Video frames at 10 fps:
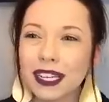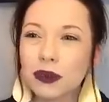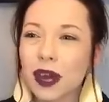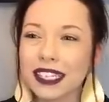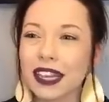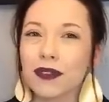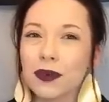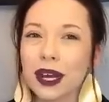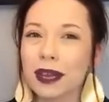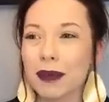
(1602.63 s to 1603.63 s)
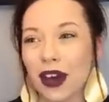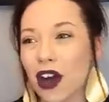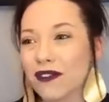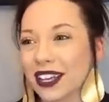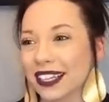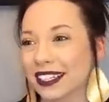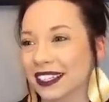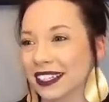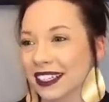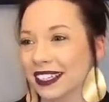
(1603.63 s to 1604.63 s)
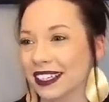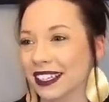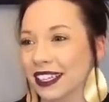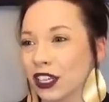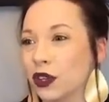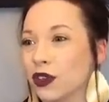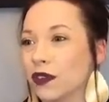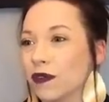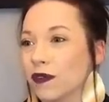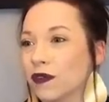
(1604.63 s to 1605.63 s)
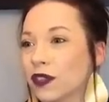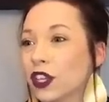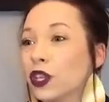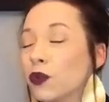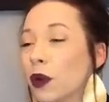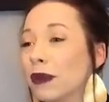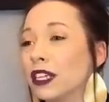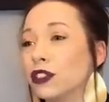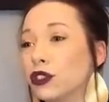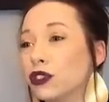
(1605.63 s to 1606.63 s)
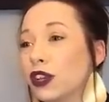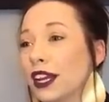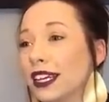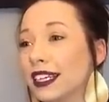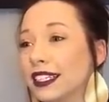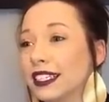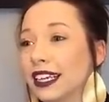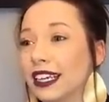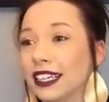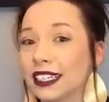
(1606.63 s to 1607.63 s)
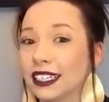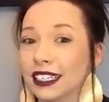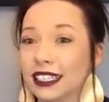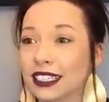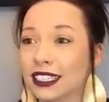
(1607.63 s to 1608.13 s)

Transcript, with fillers: why is everyone in my office? you You want me to do trainings and...